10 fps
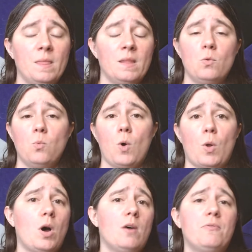
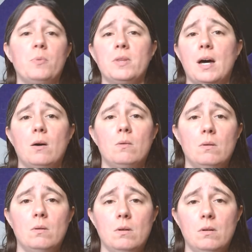one-off without
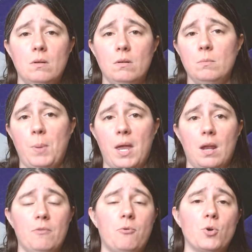
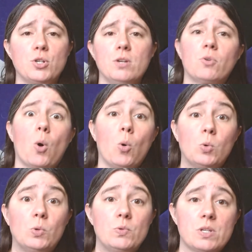paying a fortune for a whole
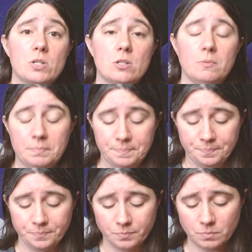new system.
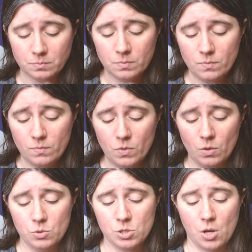
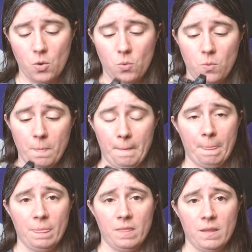So
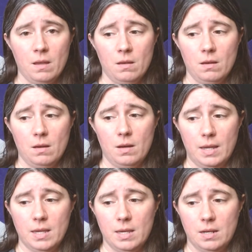
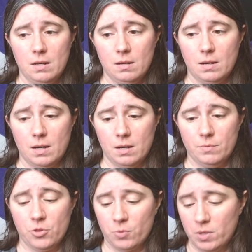again,
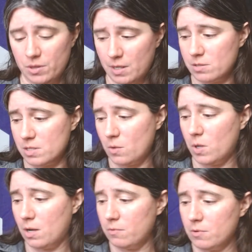the 3 things that we
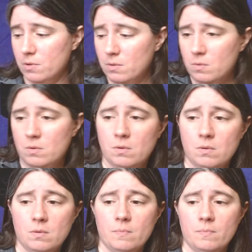covered
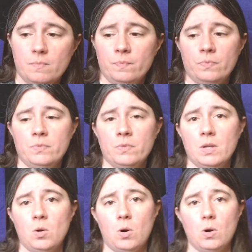
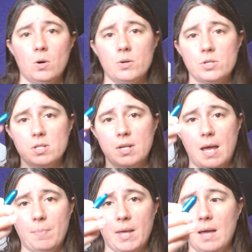are
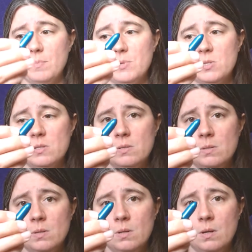snap caps,
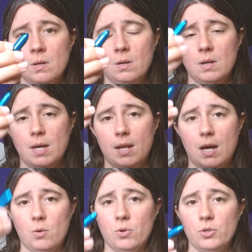and
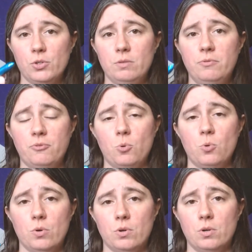how they're good
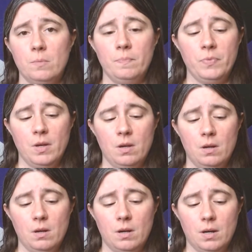for
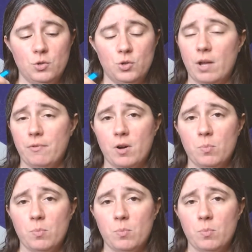dry fire